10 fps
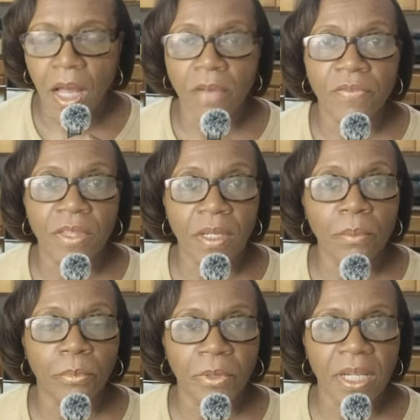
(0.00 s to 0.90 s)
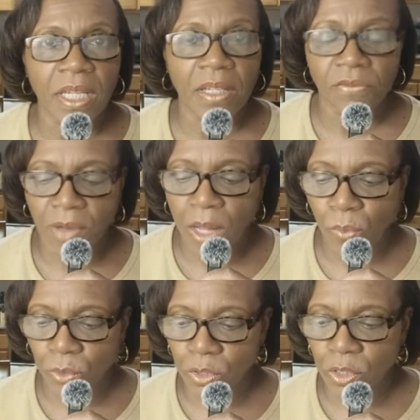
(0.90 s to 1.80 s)
of them bringing
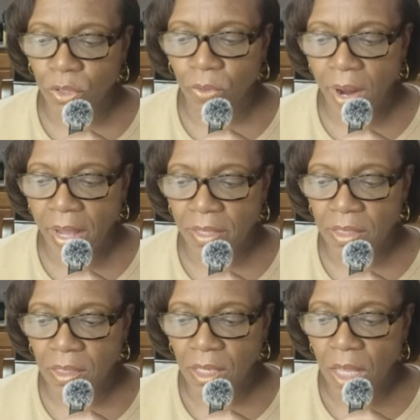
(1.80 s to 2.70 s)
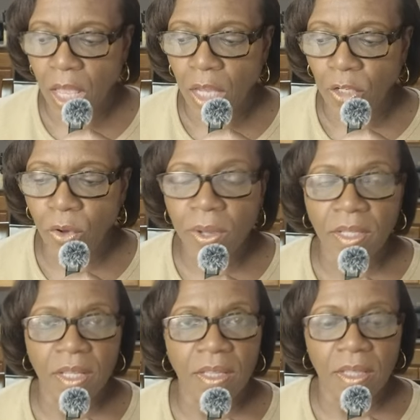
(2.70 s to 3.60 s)
followers to Christ,
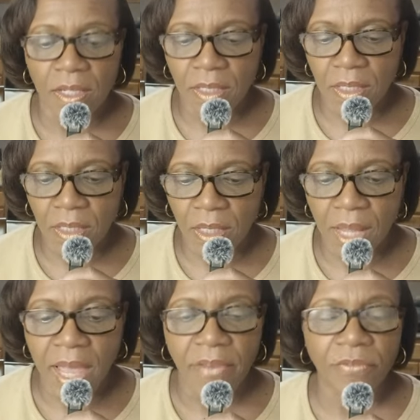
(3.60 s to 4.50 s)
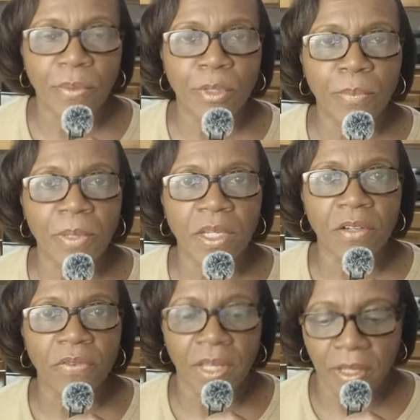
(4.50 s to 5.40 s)
knowing that this is a lie from the pit
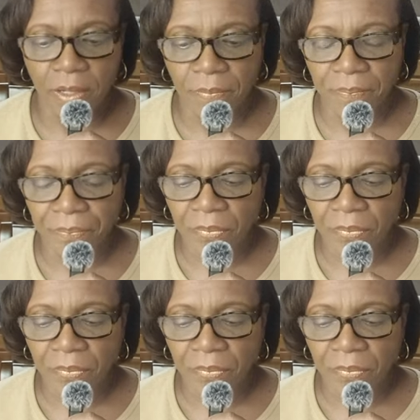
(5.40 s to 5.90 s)
of hell,